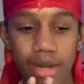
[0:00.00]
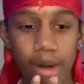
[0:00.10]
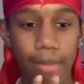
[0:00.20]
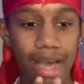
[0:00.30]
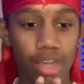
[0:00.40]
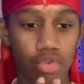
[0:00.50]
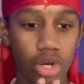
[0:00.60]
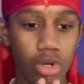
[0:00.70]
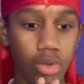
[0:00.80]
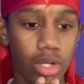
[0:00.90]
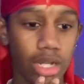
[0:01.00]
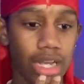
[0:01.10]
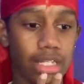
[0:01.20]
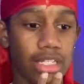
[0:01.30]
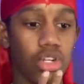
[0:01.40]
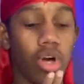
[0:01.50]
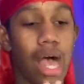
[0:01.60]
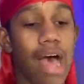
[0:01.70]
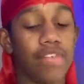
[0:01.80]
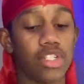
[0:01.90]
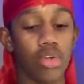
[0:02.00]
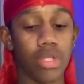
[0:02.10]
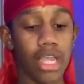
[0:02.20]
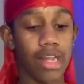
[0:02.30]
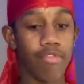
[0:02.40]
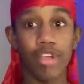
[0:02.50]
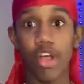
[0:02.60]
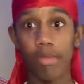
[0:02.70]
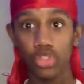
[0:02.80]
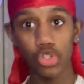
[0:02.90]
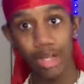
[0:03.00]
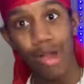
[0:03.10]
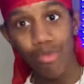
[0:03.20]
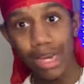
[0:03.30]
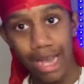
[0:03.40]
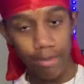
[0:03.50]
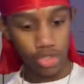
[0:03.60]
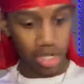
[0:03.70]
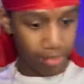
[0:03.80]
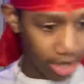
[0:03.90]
about my grill, cause you know, I haven't showed it yet in the video. I'm gonna show y'all right now, I'm gonna show you my